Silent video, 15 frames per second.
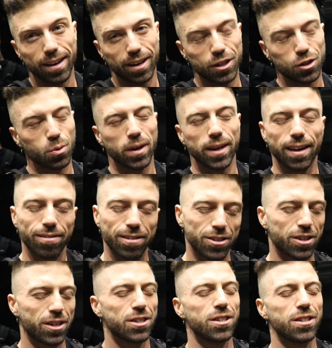I just want to get the
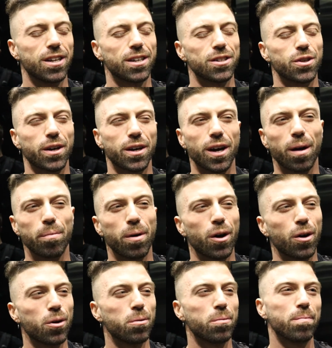registration done so I can come
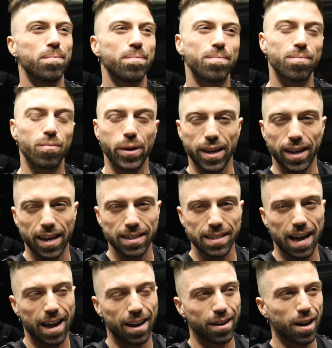home, we can get
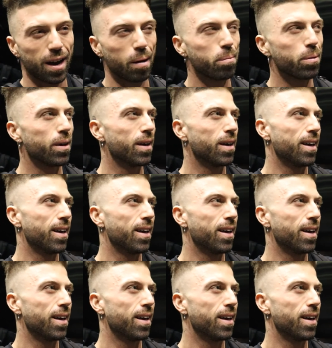tanned up,